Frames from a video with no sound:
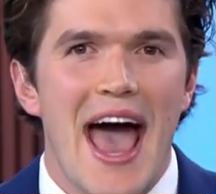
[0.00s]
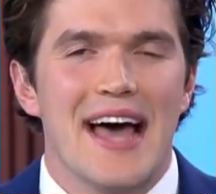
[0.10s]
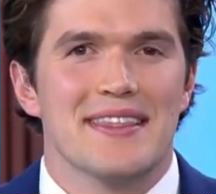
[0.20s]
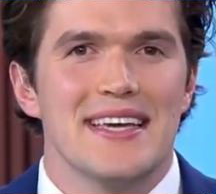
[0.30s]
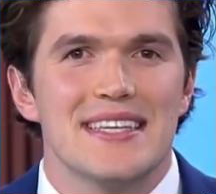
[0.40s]

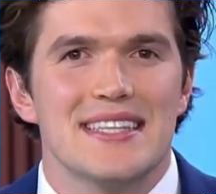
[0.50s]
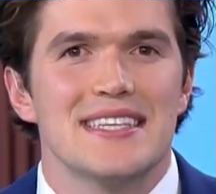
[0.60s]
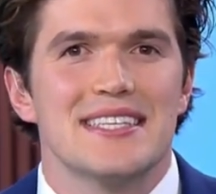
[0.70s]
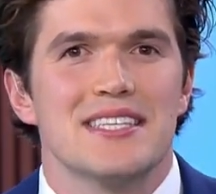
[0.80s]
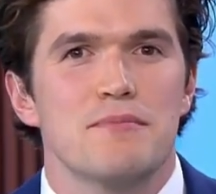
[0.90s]
At least
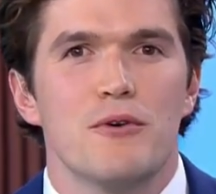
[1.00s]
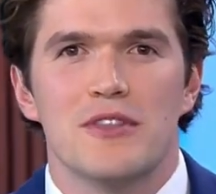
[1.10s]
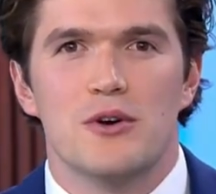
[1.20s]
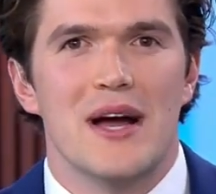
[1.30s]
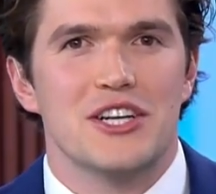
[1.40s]
this is a move
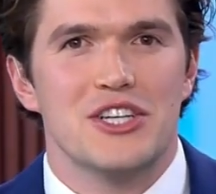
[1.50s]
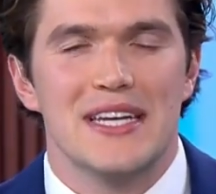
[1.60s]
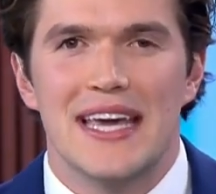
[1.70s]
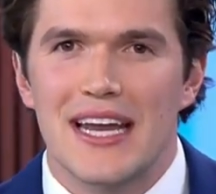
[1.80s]
in the direction.